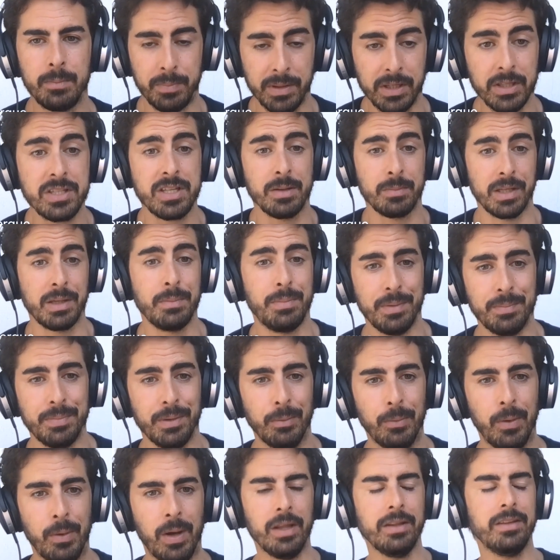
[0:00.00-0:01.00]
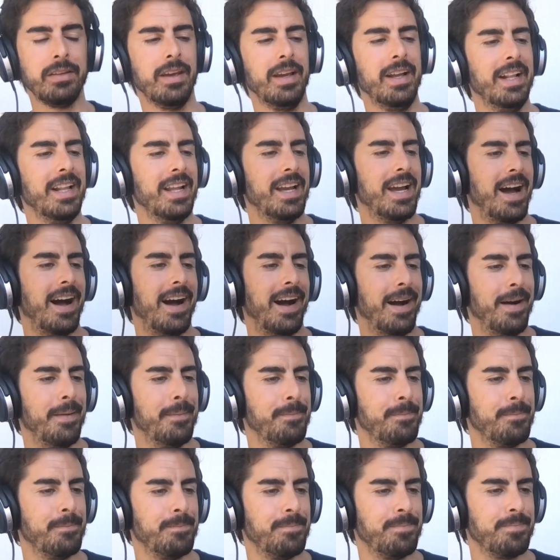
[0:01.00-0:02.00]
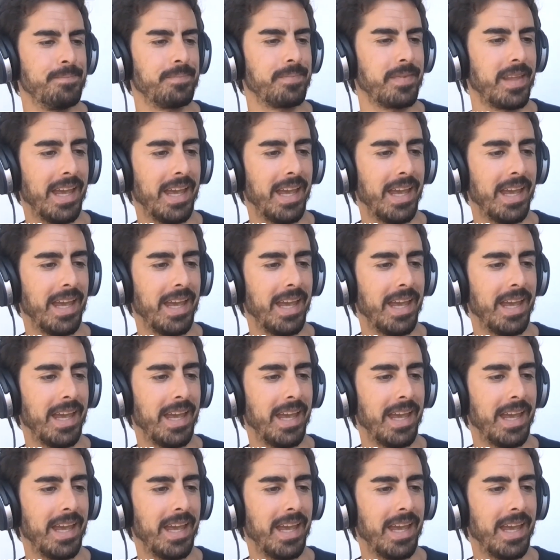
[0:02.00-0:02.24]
Build something people want, um,